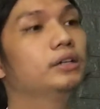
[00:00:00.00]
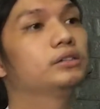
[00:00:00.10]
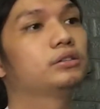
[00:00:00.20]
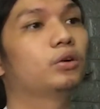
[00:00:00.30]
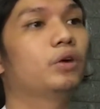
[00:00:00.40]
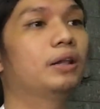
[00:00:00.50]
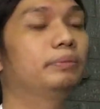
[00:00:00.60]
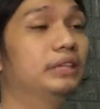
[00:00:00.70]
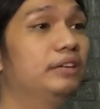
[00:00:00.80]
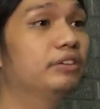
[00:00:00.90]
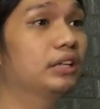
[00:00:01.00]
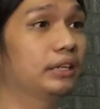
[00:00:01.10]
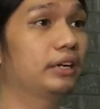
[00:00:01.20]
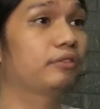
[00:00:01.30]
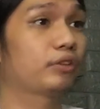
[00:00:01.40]
So I'll be leaving a
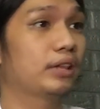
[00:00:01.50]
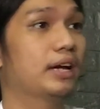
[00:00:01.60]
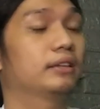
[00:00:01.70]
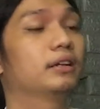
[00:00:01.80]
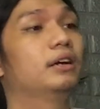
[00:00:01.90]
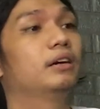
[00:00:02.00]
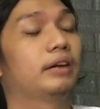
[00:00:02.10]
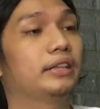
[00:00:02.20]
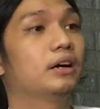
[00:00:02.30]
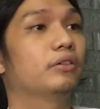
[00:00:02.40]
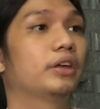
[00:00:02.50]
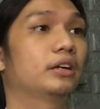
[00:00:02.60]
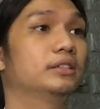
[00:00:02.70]
link for that right down there.